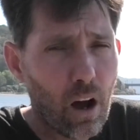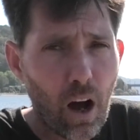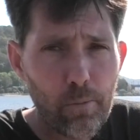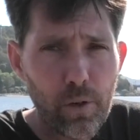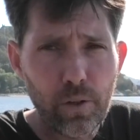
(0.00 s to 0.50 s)

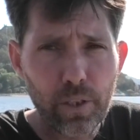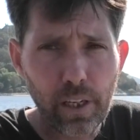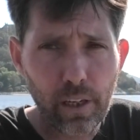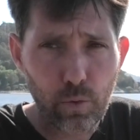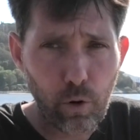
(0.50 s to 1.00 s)
I'm
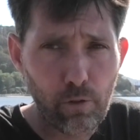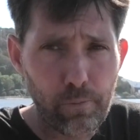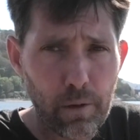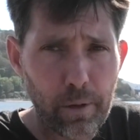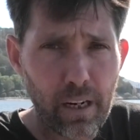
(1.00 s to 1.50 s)
using a
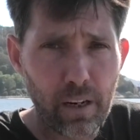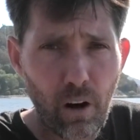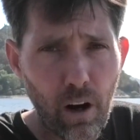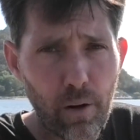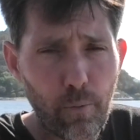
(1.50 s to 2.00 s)
12mm
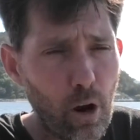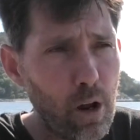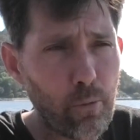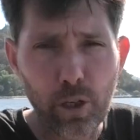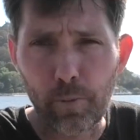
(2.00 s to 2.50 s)
nylon
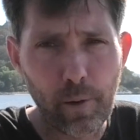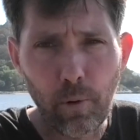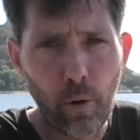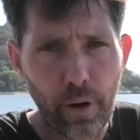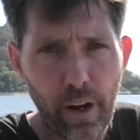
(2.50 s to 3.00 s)
rope, which will be
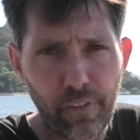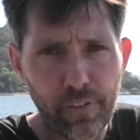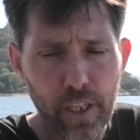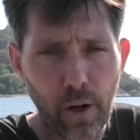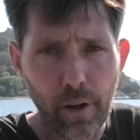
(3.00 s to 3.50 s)
more than enough
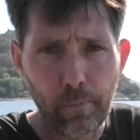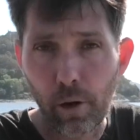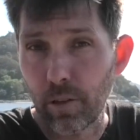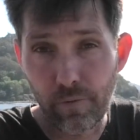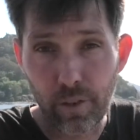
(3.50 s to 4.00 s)
for towing a
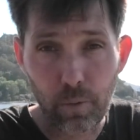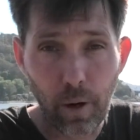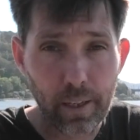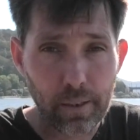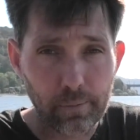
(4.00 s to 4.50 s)
boat of this
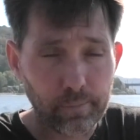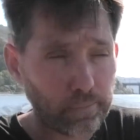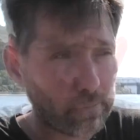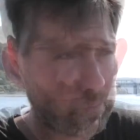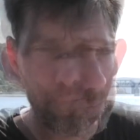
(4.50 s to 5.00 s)
weight.
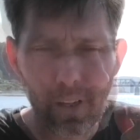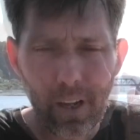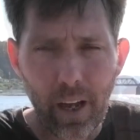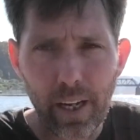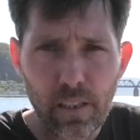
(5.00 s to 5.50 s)

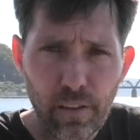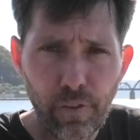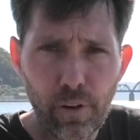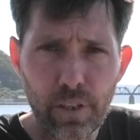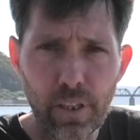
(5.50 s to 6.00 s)
I guess the
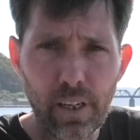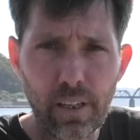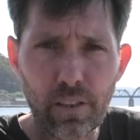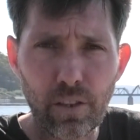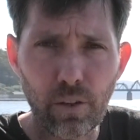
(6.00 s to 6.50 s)
first
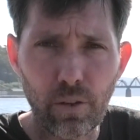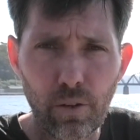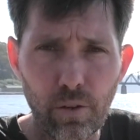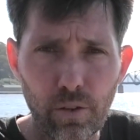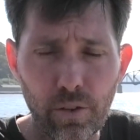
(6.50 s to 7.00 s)
thing
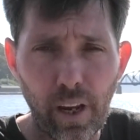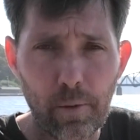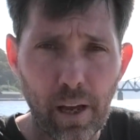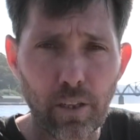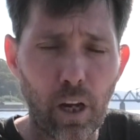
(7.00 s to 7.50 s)
to say
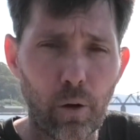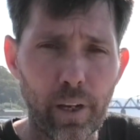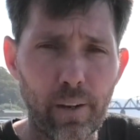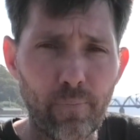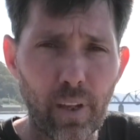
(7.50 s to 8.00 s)
about
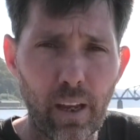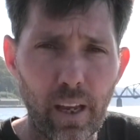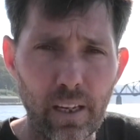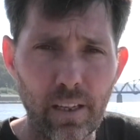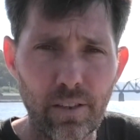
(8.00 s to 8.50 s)
towing
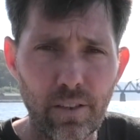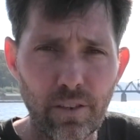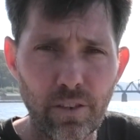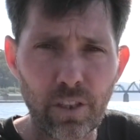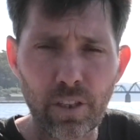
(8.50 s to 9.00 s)
is
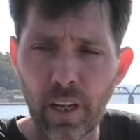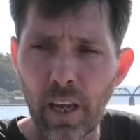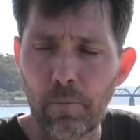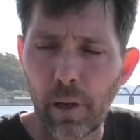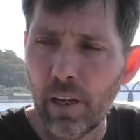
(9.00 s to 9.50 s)
just
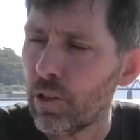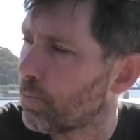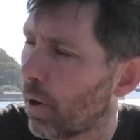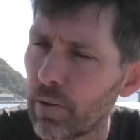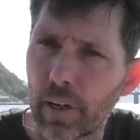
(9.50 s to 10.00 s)
keep
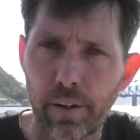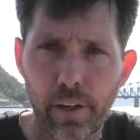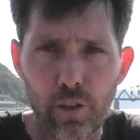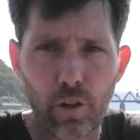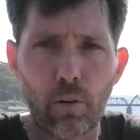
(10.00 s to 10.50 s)
each boat under
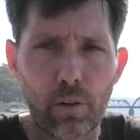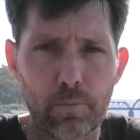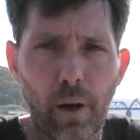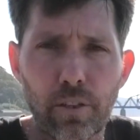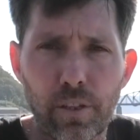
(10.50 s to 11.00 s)
control
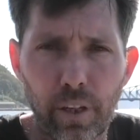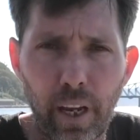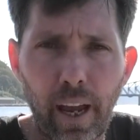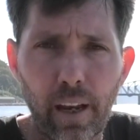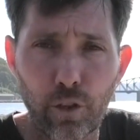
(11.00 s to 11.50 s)
as much as you
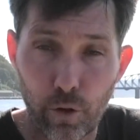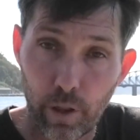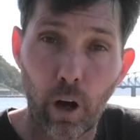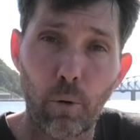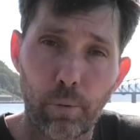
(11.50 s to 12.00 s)
can
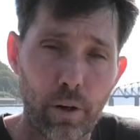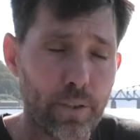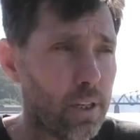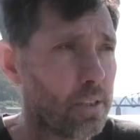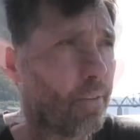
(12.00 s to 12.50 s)
during the whole
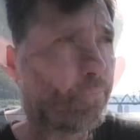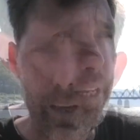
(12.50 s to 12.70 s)
process.